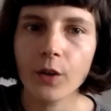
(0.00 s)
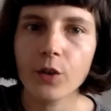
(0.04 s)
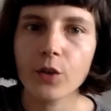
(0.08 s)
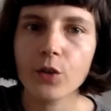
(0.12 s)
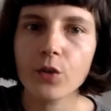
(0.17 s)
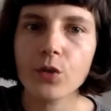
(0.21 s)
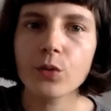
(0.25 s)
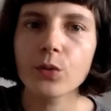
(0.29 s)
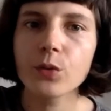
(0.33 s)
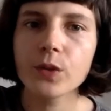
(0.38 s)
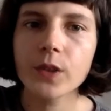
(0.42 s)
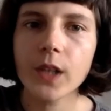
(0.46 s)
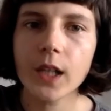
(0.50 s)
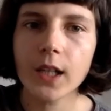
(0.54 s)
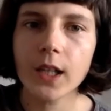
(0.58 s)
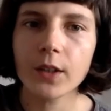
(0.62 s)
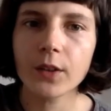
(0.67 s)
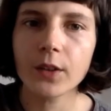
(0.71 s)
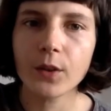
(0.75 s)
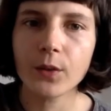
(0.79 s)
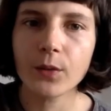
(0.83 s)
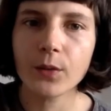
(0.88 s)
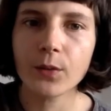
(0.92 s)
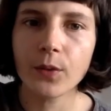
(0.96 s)
choose a
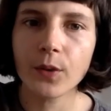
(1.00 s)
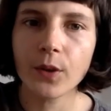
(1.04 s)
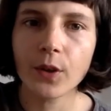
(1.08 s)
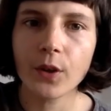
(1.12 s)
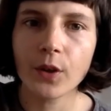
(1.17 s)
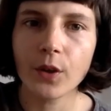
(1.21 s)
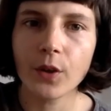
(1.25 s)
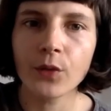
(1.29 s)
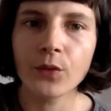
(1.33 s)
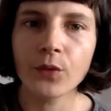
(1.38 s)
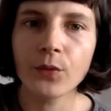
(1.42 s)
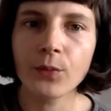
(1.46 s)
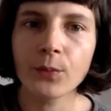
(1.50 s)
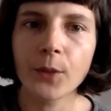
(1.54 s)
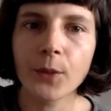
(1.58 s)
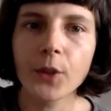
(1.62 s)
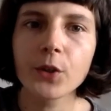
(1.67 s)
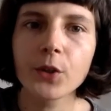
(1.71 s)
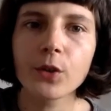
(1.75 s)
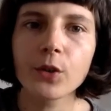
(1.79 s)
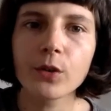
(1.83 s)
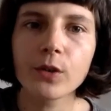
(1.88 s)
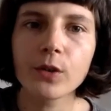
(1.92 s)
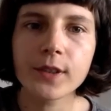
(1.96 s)
lot of, uh, of
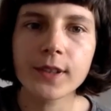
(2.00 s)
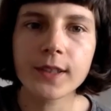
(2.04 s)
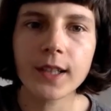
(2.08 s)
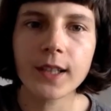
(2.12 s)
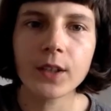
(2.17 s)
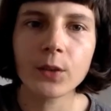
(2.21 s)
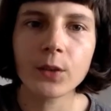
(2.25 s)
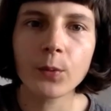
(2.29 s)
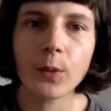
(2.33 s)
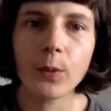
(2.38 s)
modules that